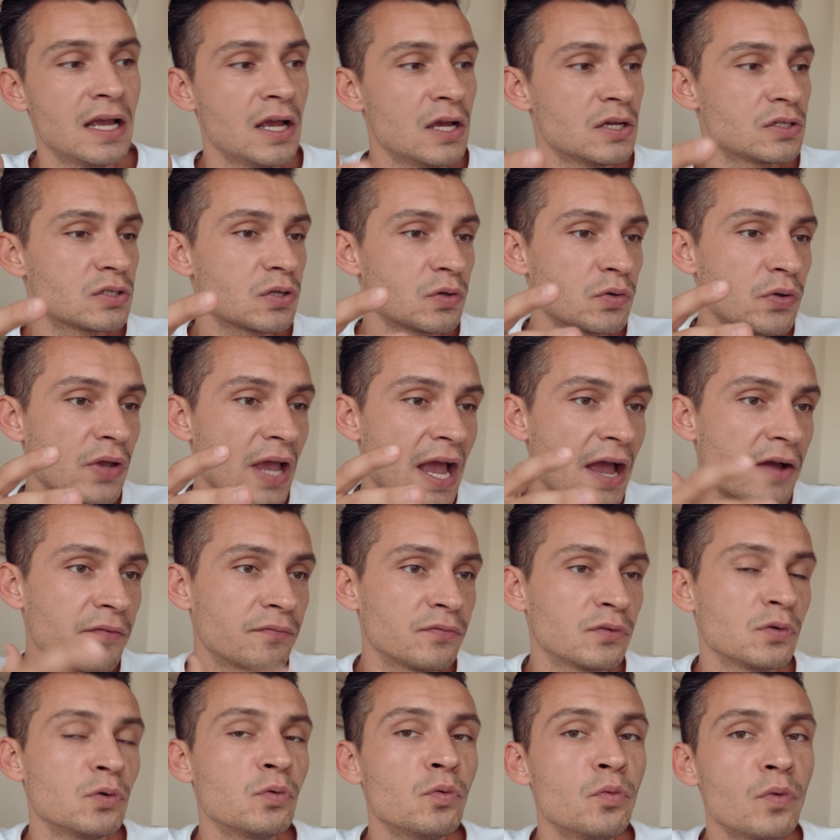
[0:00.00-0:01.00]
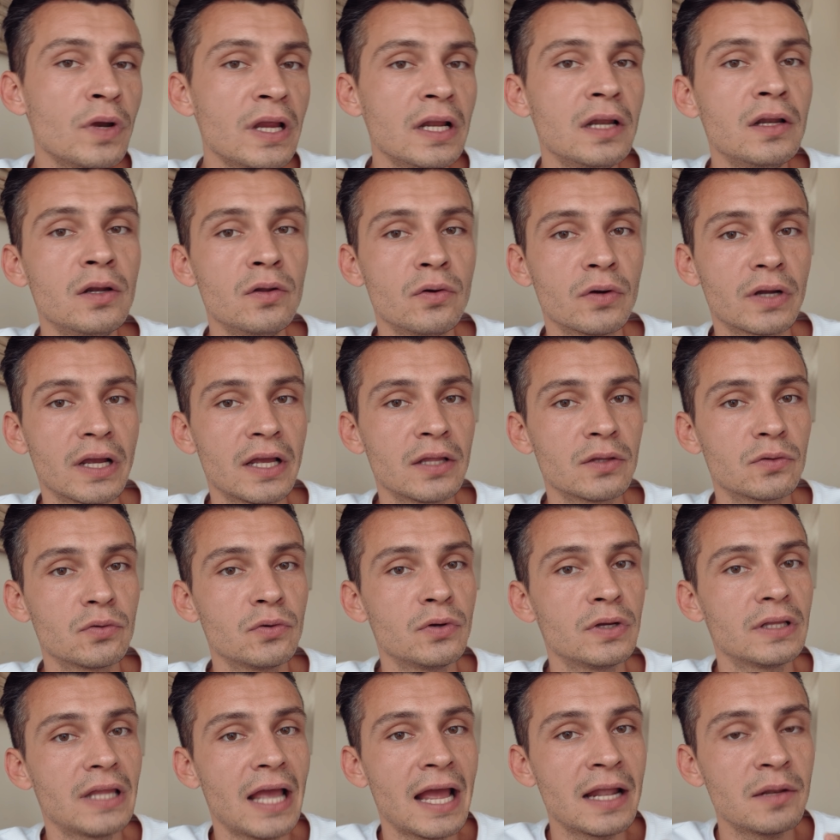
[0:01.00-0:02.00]
So you have to really look into
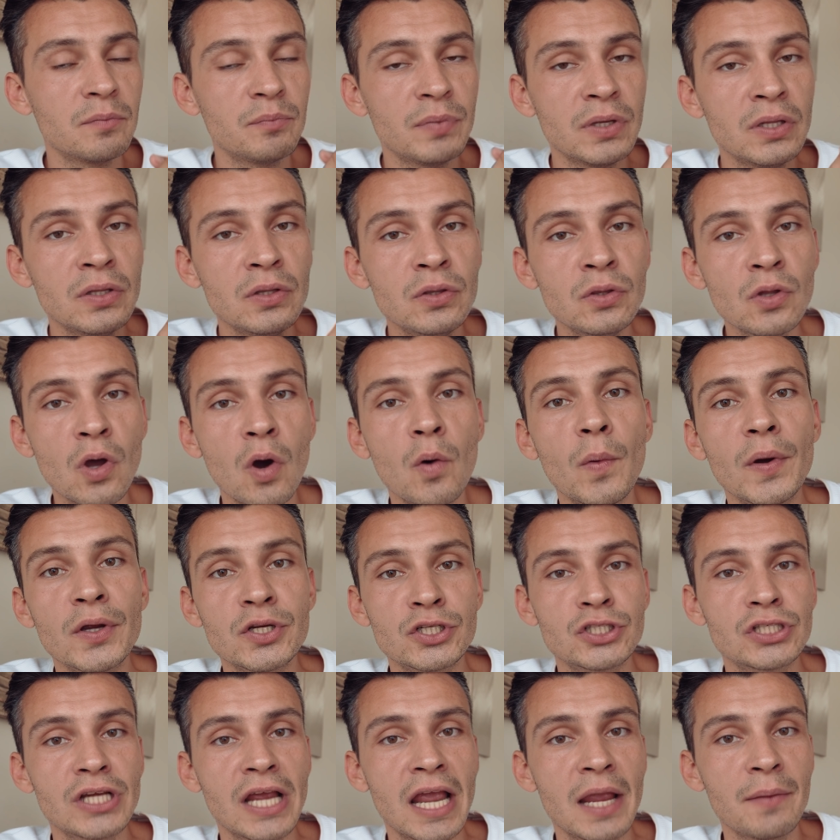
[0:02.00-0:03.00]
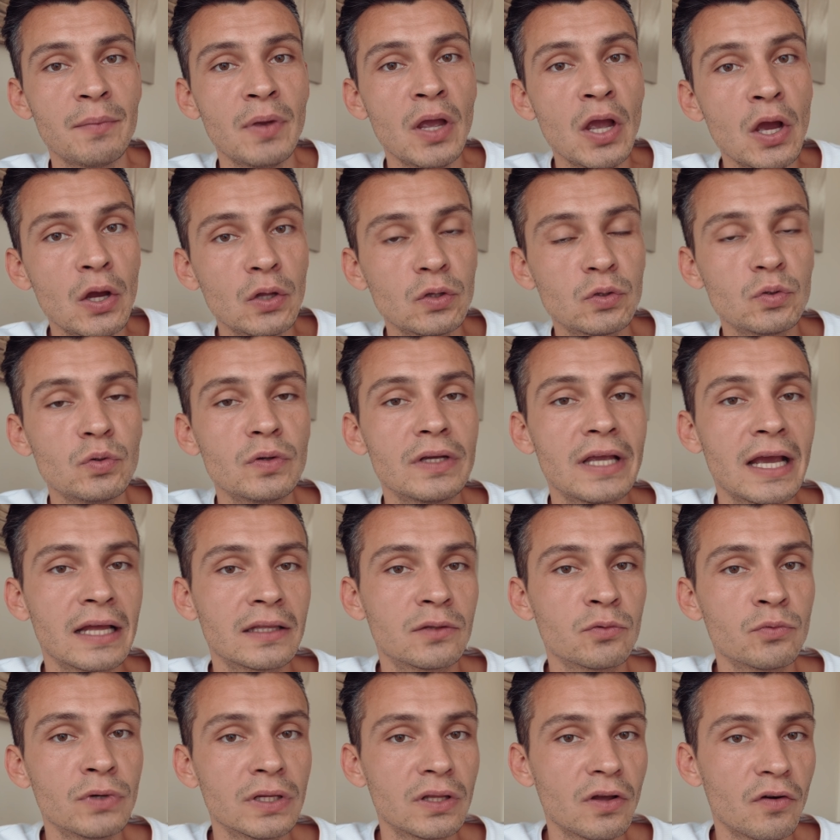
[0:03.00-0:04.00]
it and be no ashamed to get
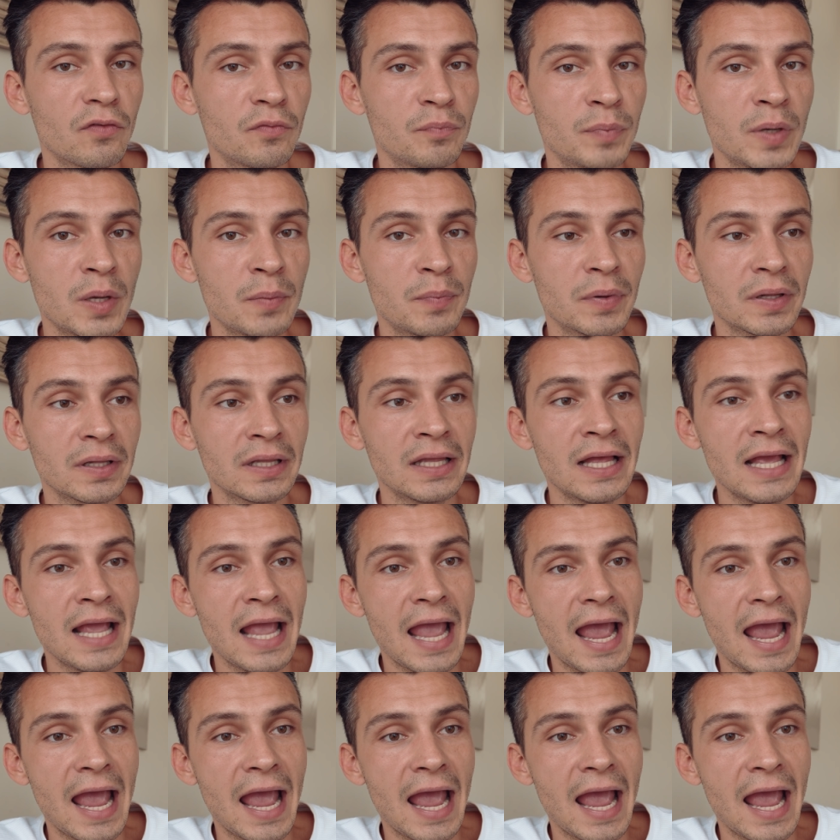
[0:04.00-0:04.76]
rid of people.